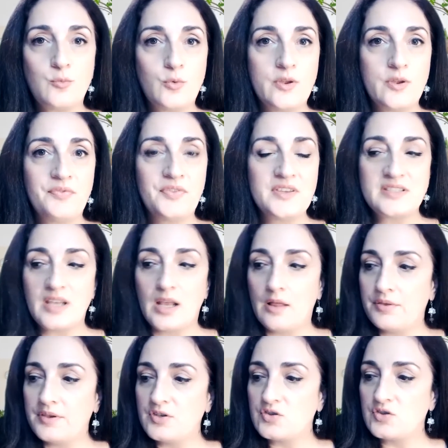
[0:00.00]
with this
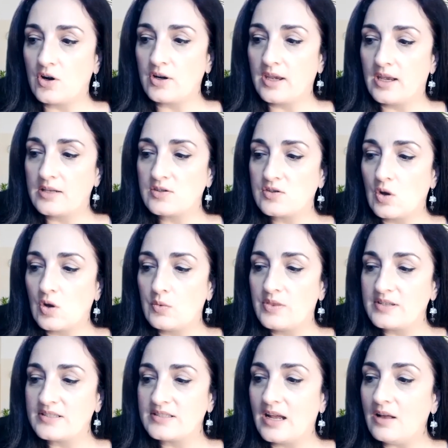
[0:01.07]
Healthy Start Kit. So
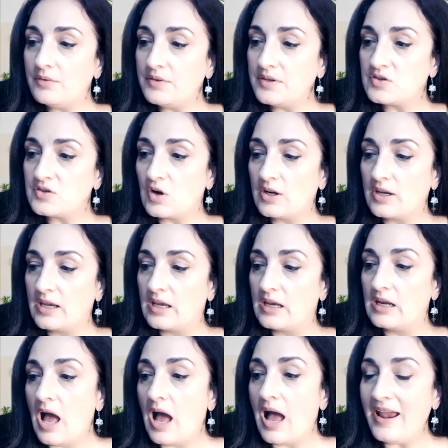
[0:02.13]
this Healthy Start Kit,
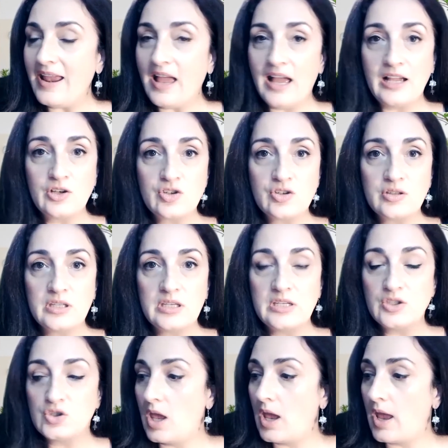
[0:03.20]
I actually
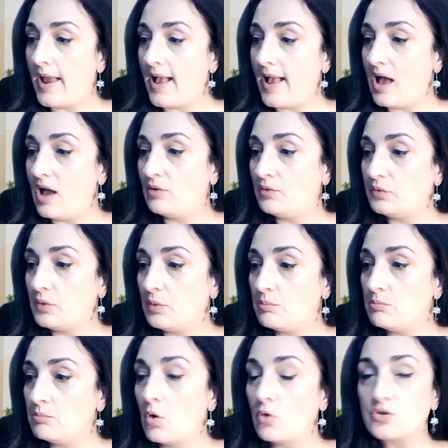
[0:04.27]
have,
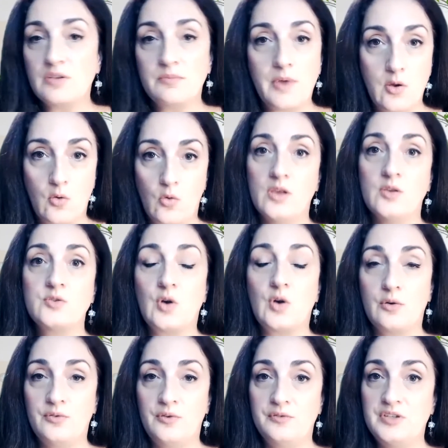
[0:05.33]
most of my oils are
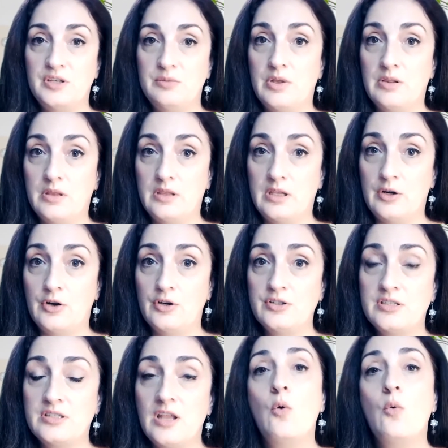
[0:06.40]
15
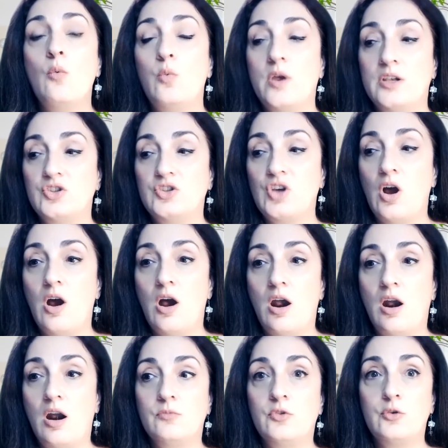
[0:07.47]
milliliters, which
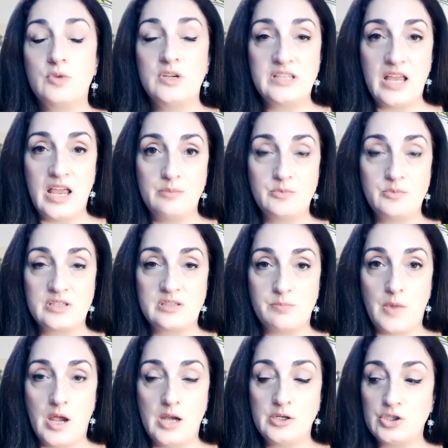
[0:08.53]
are 3 times as
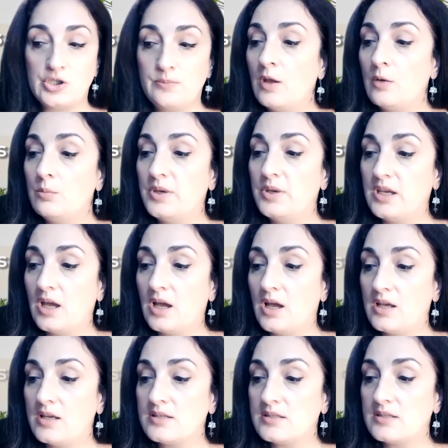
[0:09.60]
much
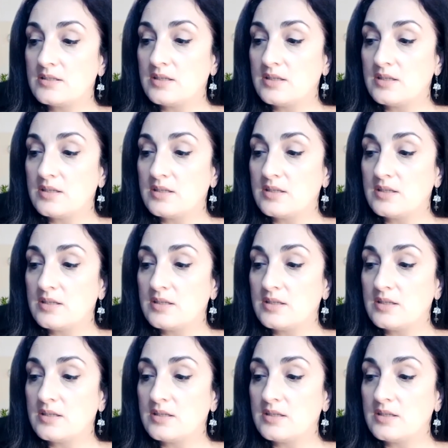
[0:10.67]
because